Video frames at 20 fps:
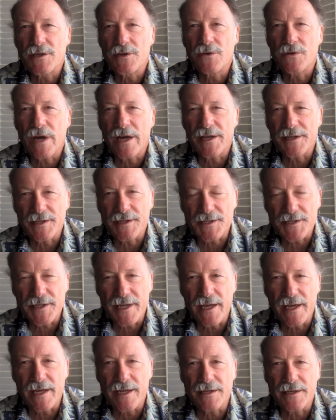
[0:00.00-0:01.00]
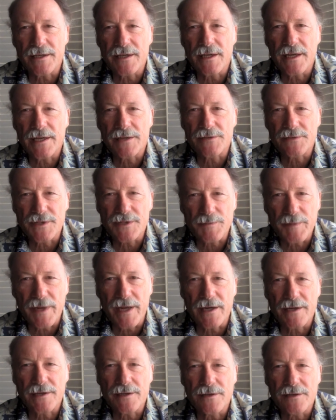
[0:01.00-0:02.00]
who understand and
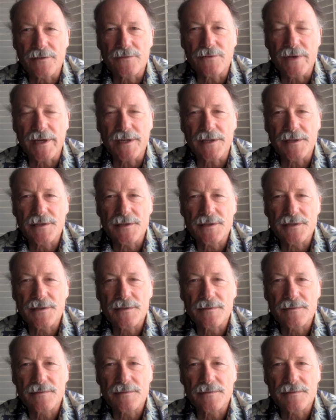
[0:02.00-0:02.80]
respect rights.